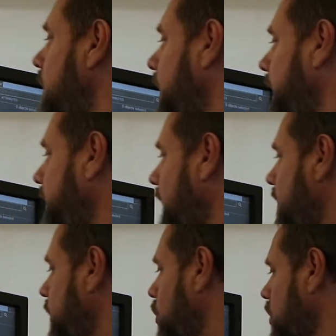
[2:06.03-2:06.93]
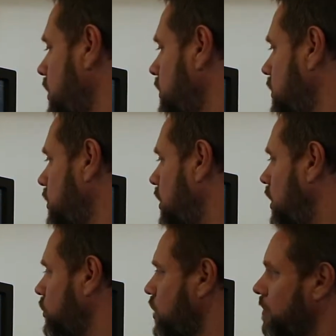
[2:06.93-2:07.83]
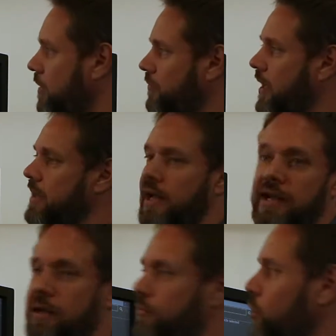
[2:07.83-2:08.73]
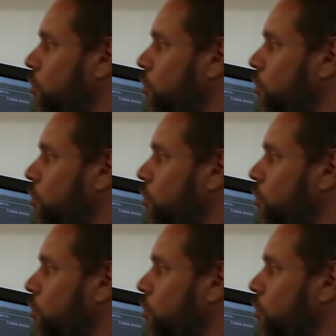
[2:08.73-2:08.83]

and have a look on top of that. And if you